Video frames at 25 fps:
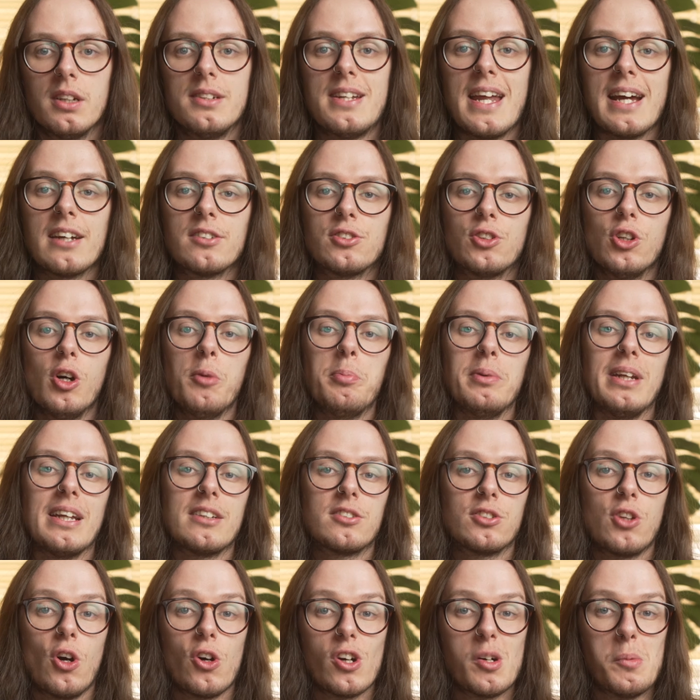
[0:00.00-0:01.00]
Next up,
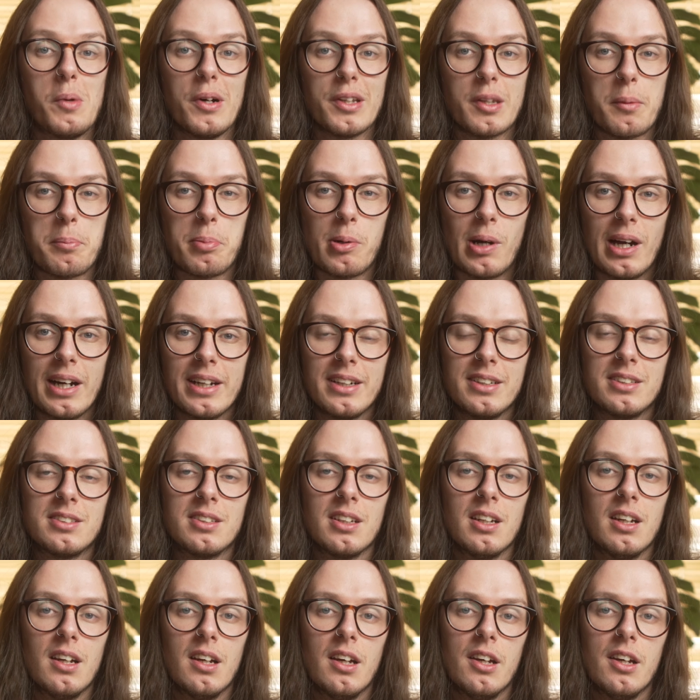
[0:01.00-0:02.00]
let's talk about the price.